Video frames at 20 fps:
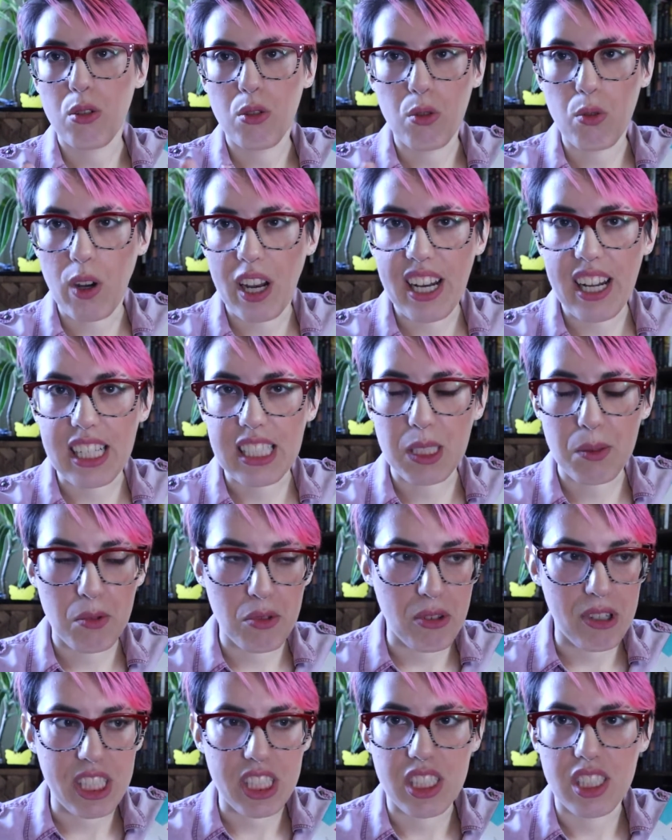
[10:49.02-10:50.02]
Great
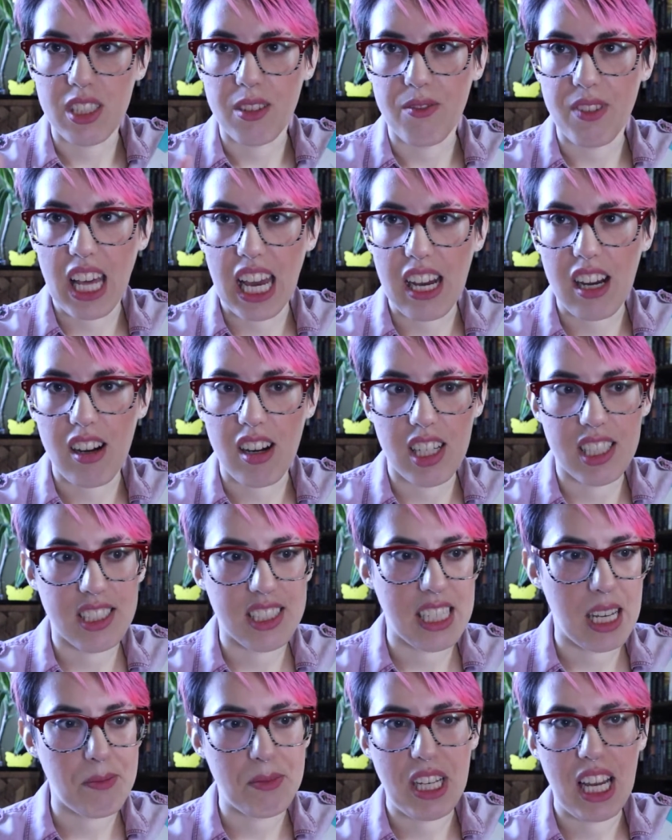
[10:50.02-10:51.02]
exploration of that
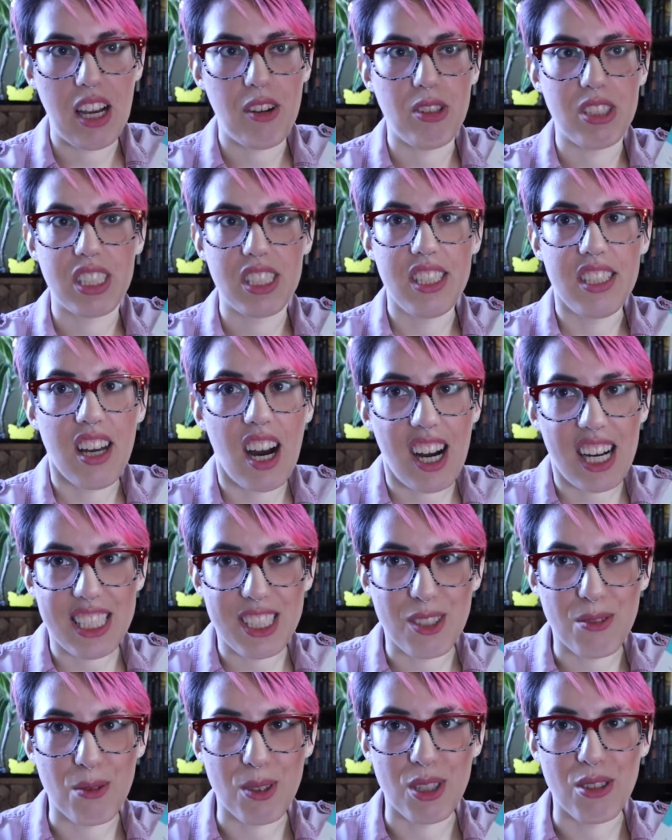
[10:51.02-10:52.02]
concept, how it's
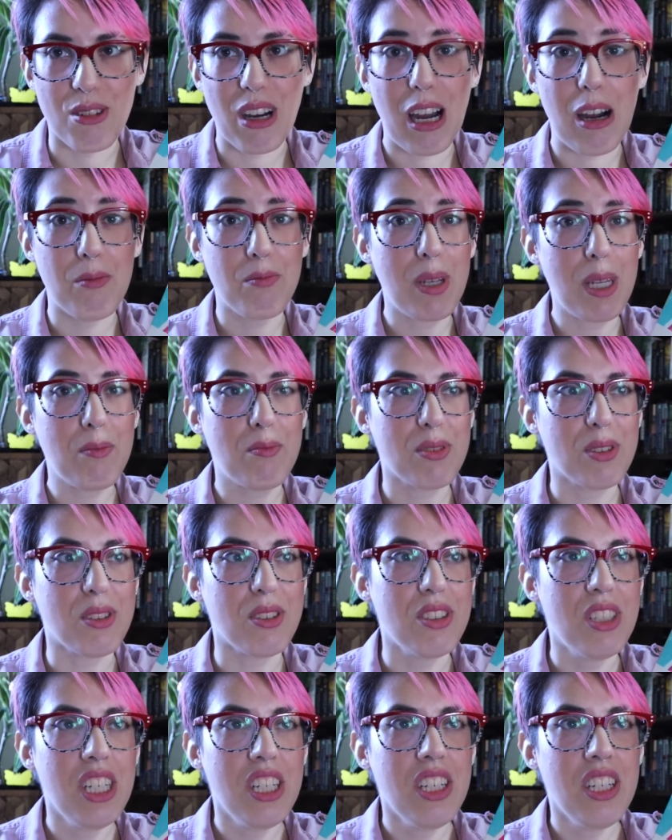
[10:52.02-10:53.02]
not true, how
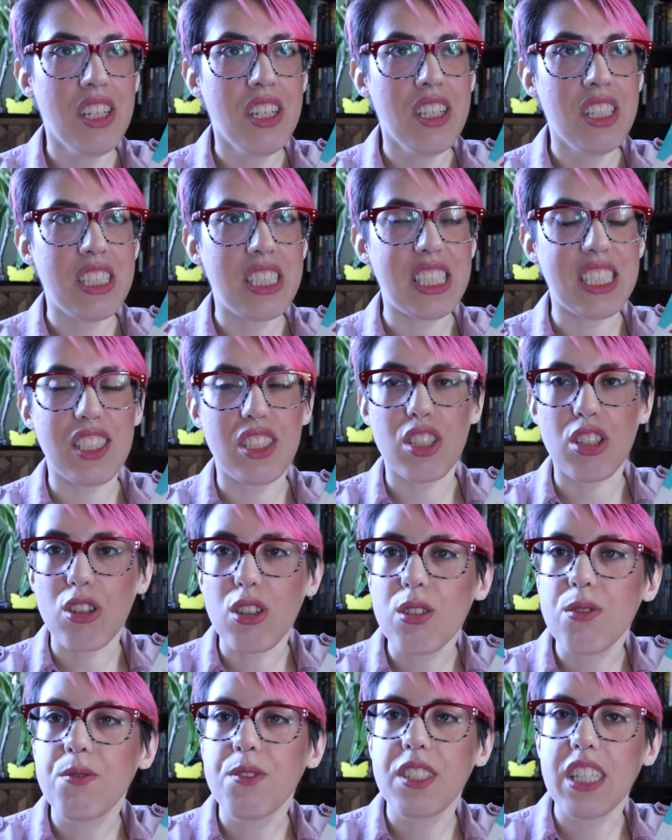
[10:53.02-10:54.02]
people
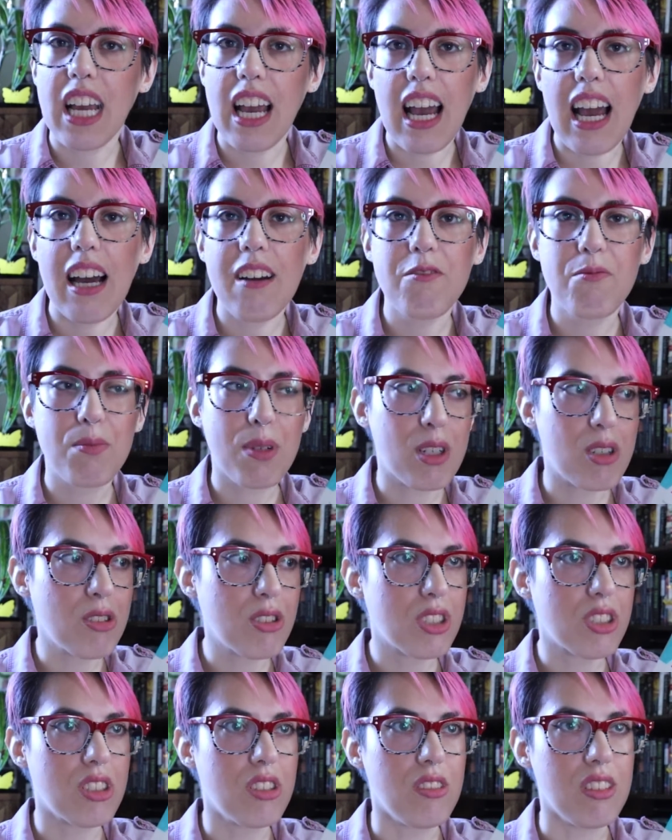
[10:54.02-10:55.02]
deserve to have
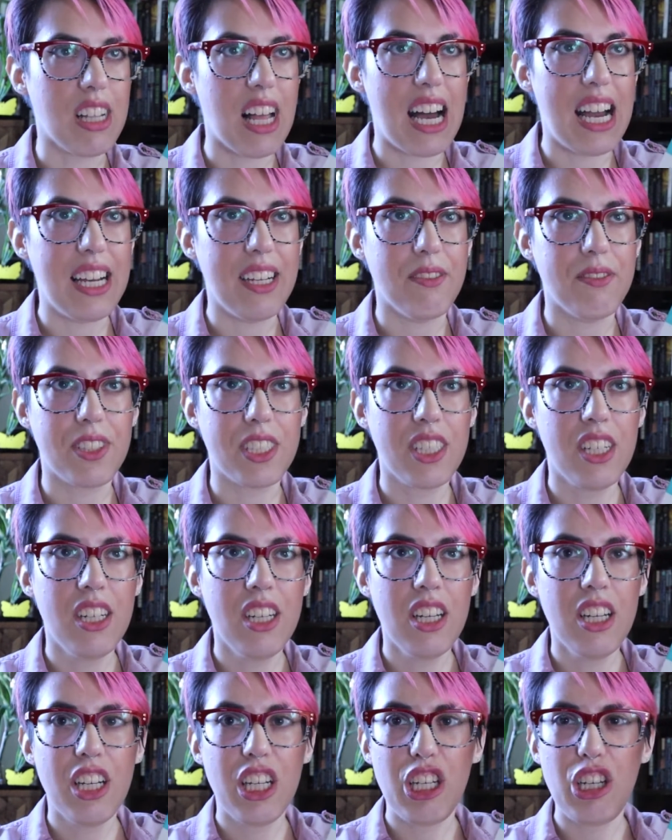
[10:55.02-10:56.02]
personal lives
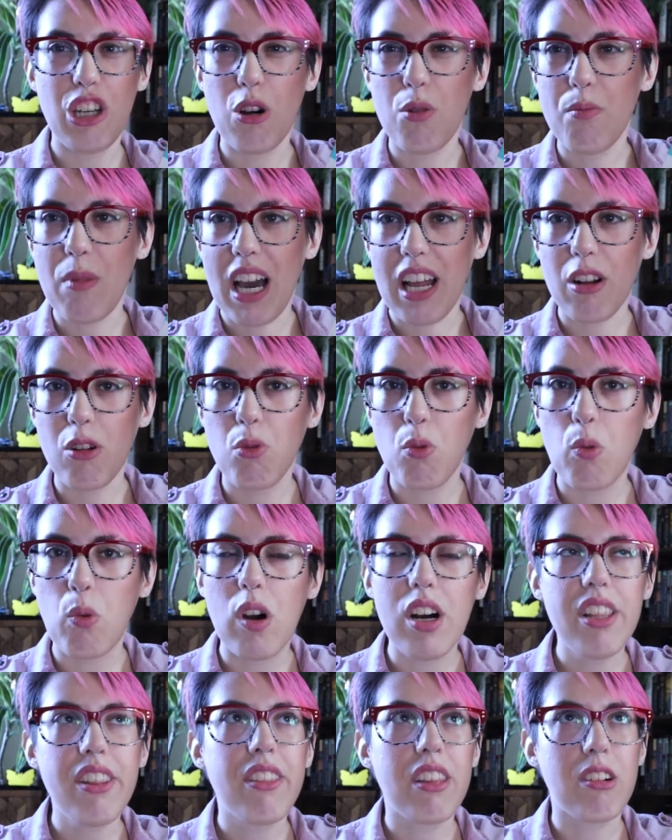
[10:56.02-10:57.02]
no matter
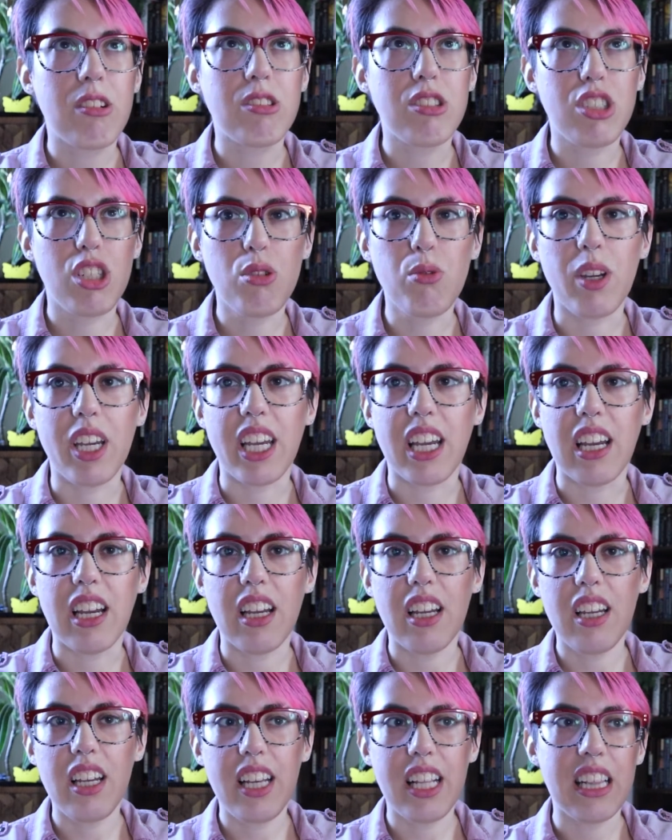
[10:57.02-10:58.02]
what they're
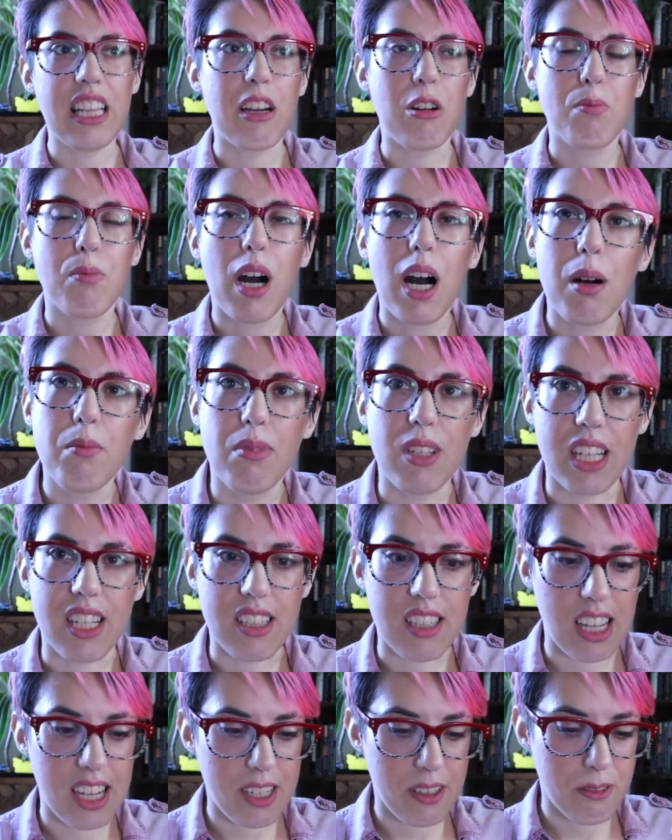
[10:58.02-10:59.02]
doing in their
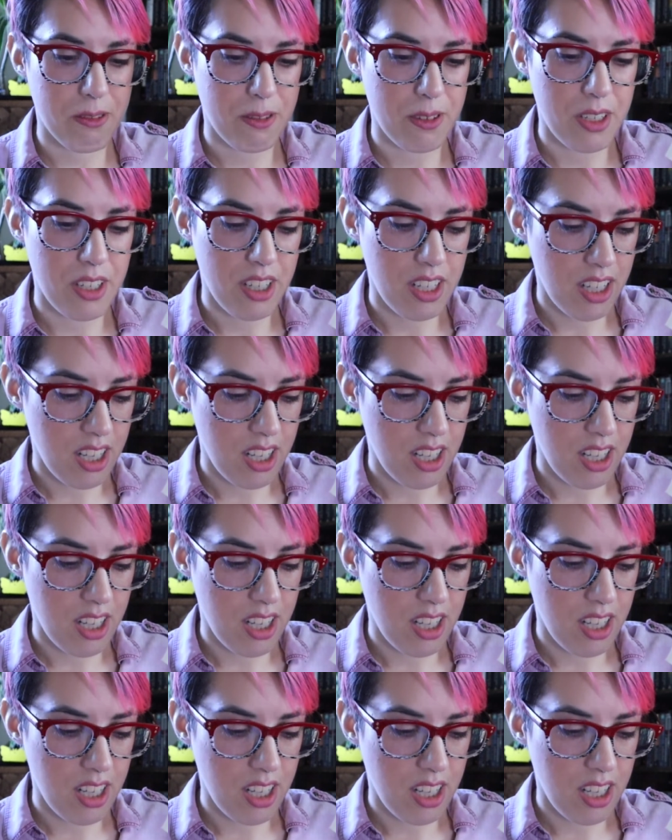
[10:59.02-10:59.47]
public life.